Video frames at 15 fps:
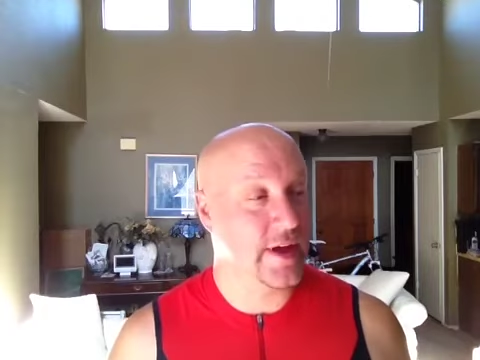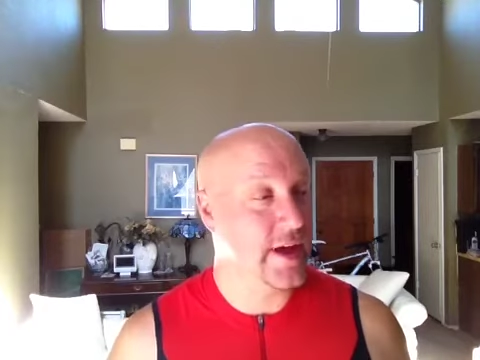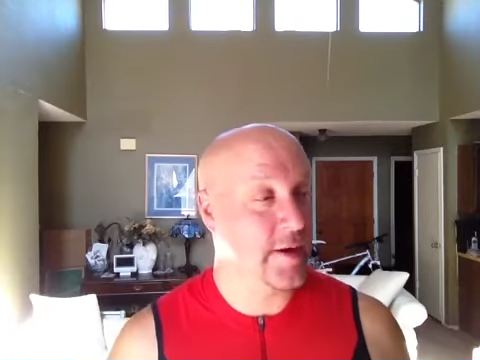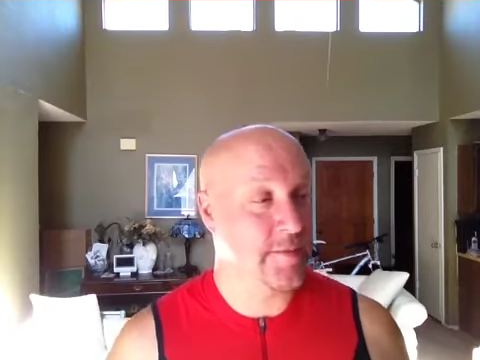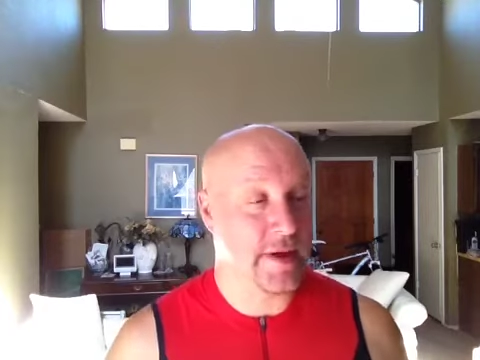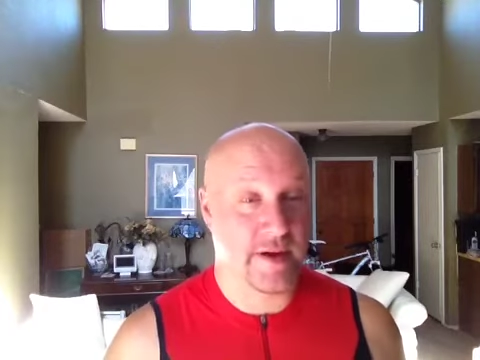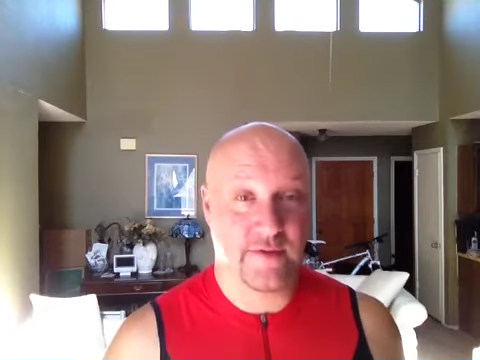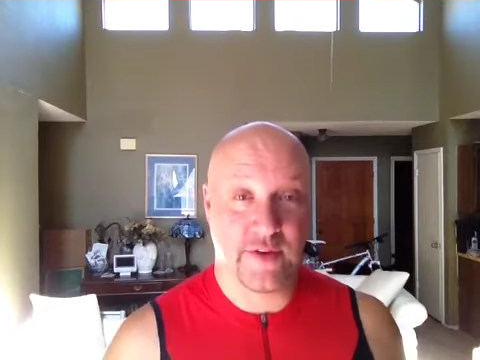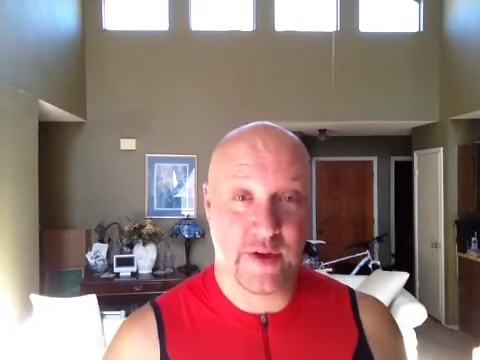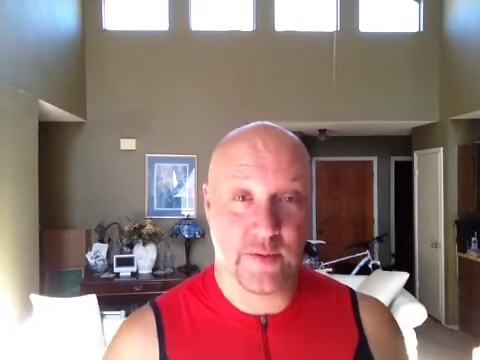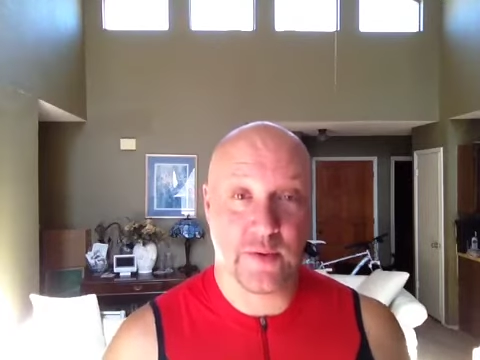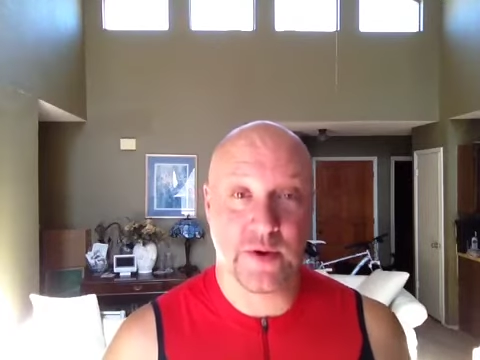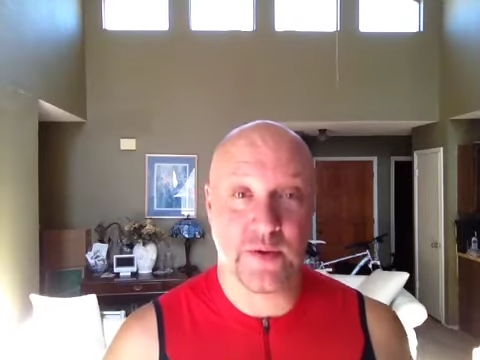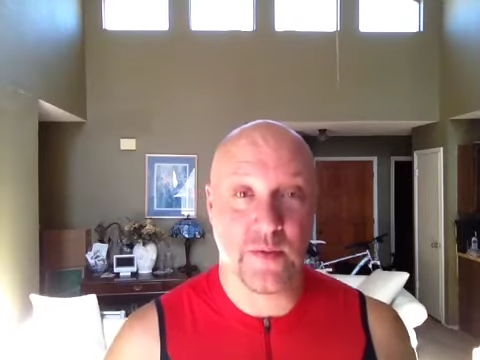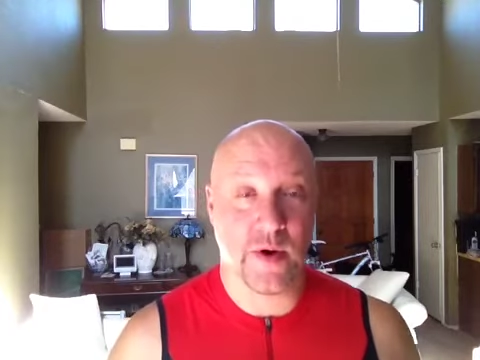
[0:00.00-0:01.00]
I mean, if he
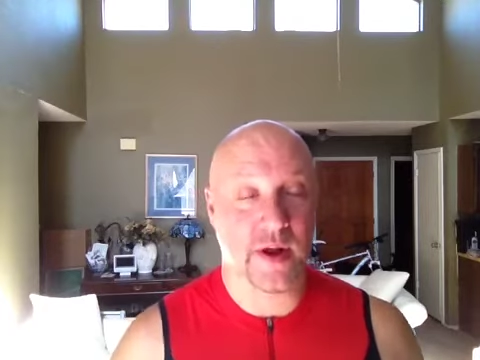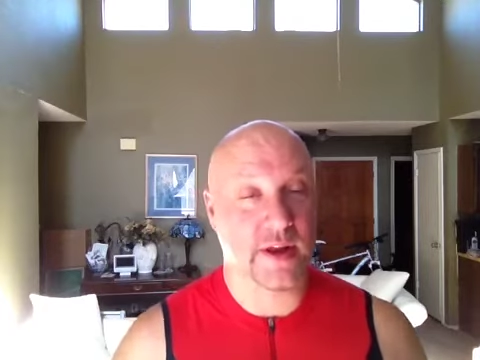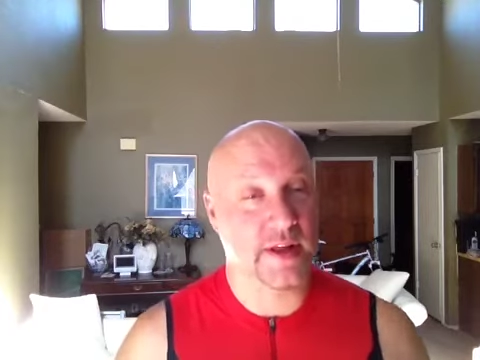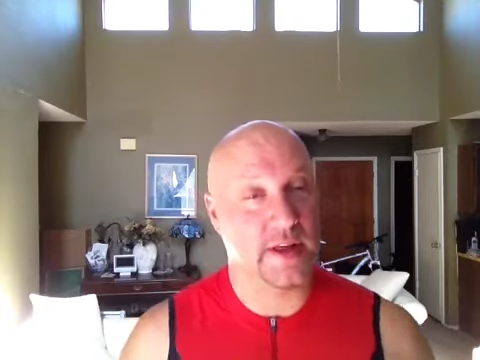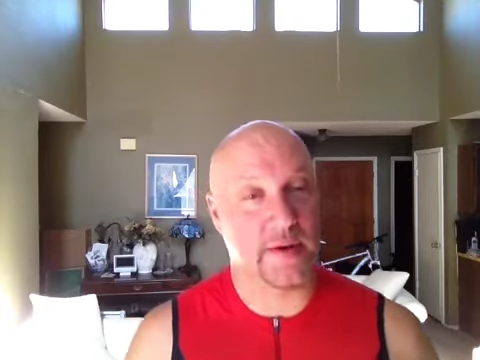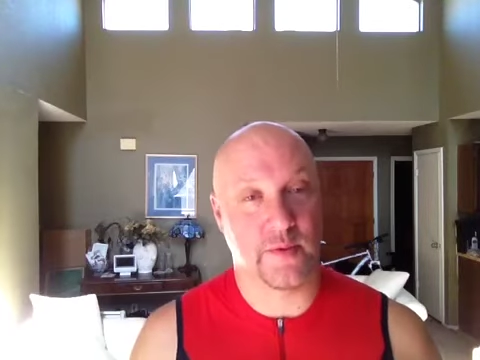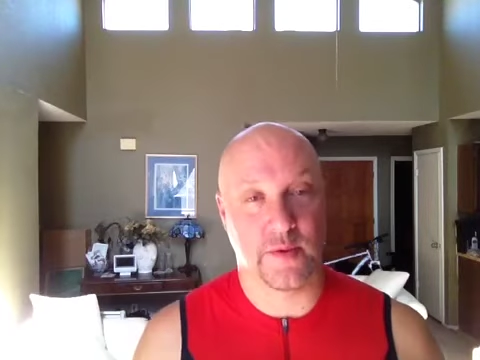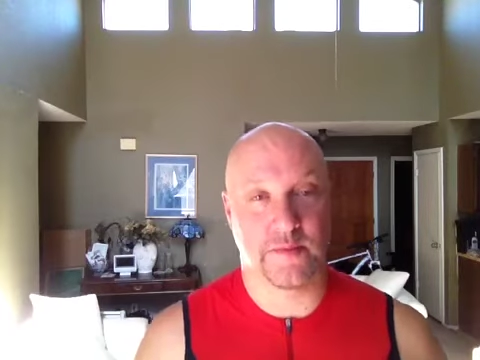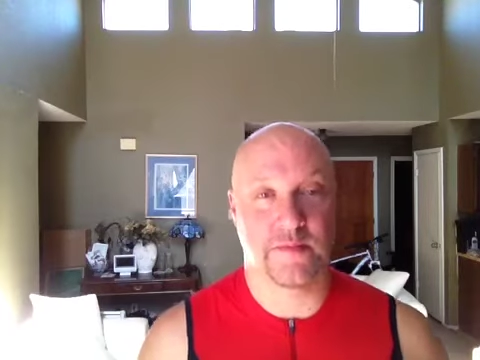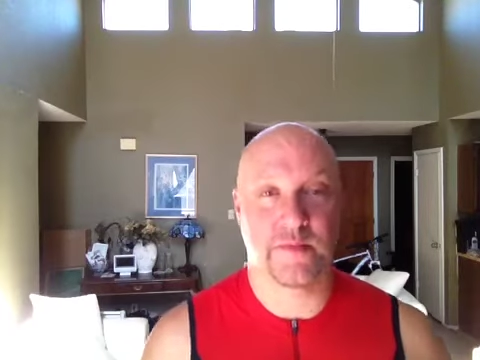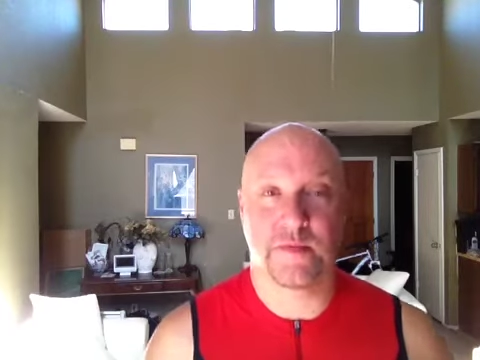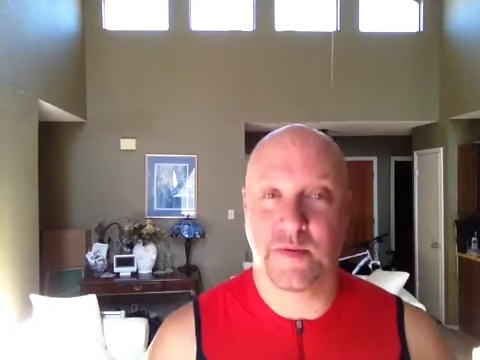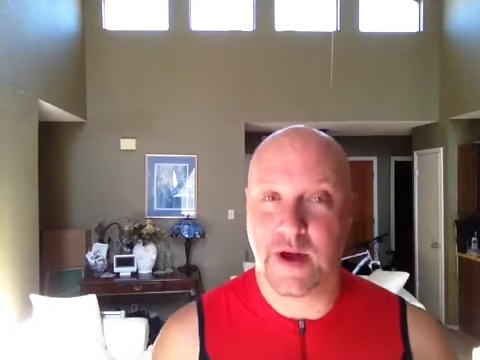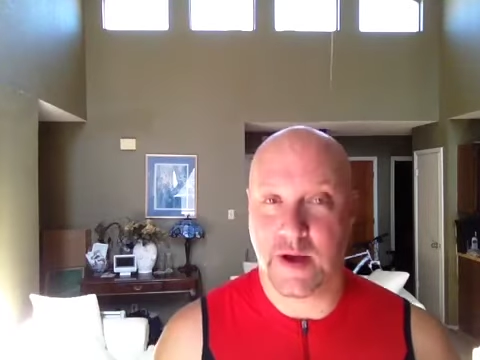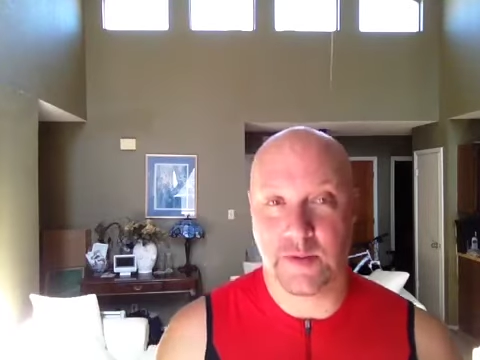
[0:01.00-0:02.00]
would have wanted,
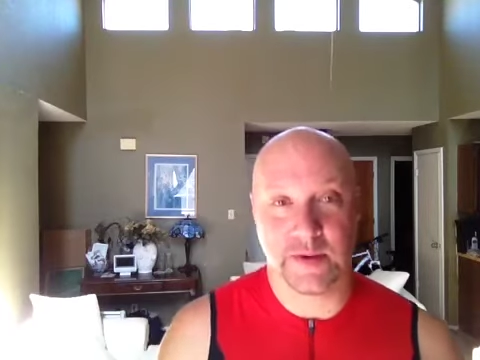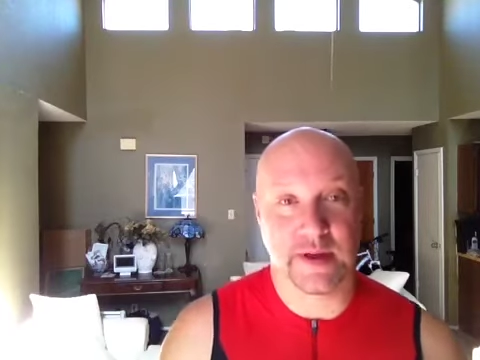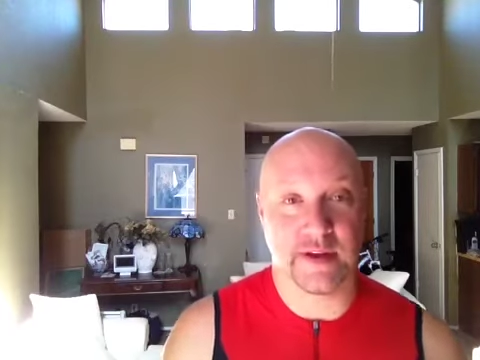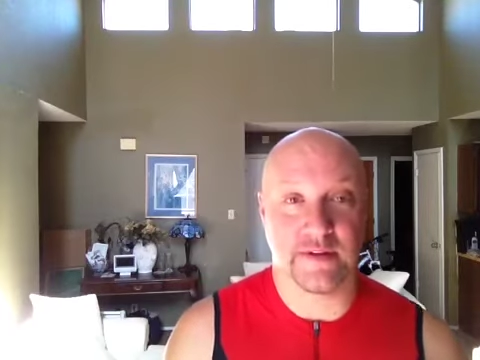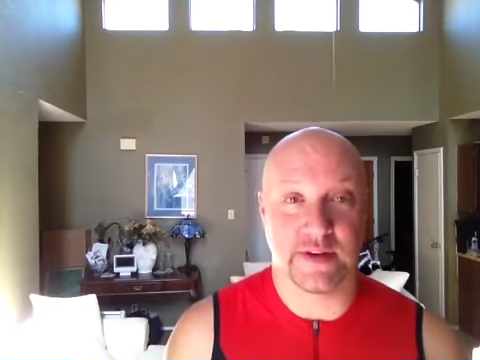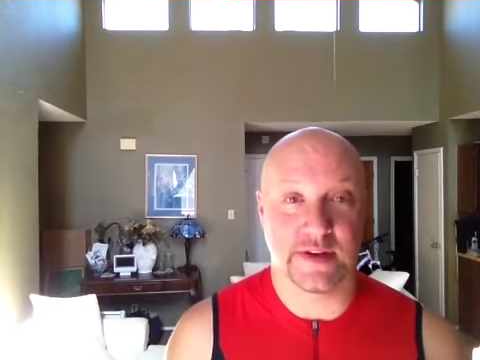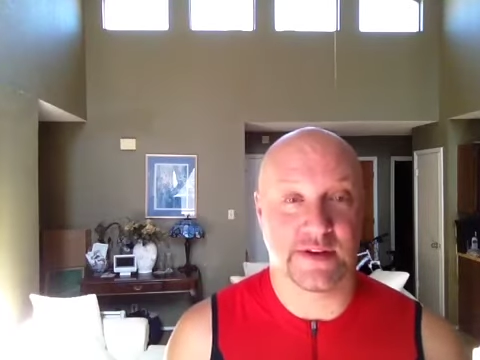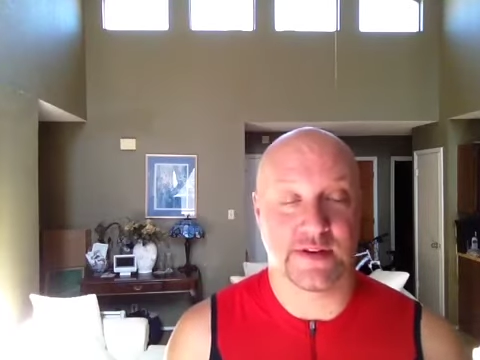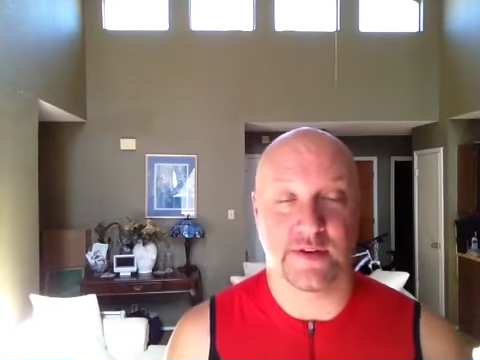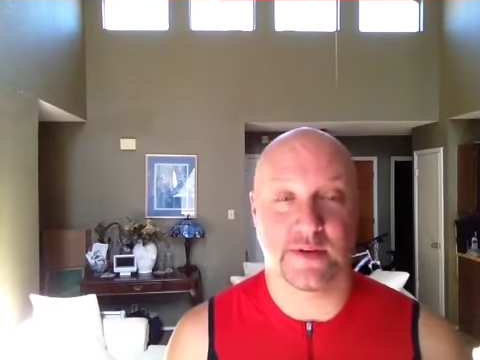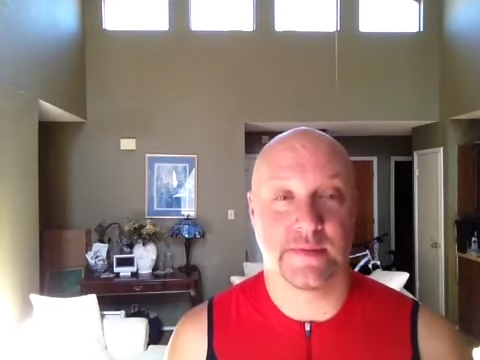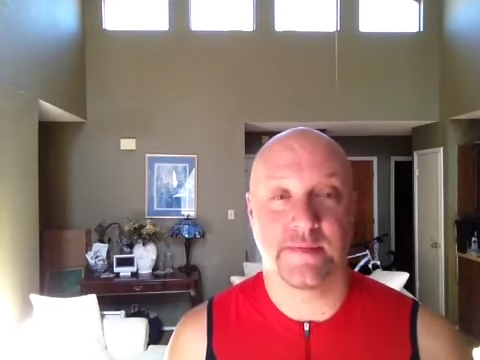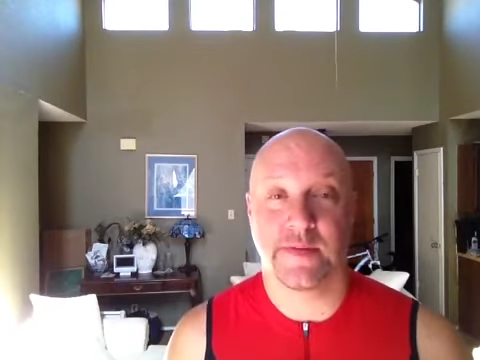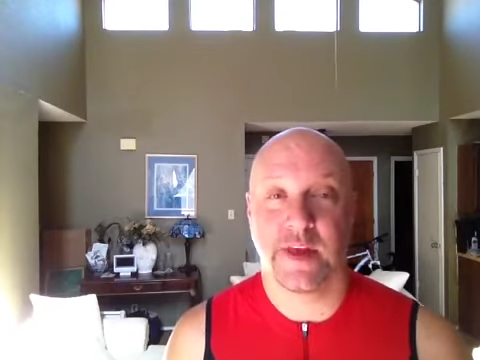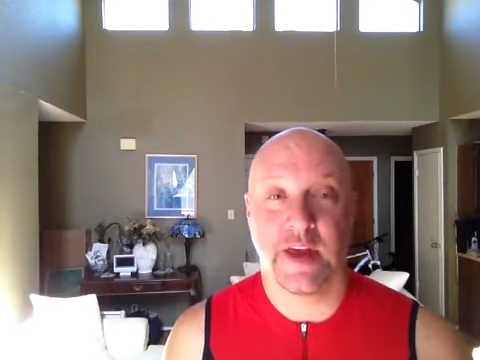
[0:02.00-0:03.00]
I would have given it to
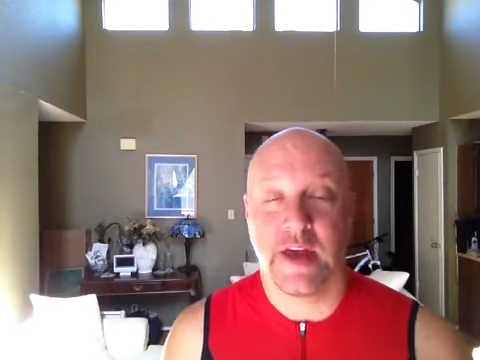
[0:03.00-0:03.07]
him.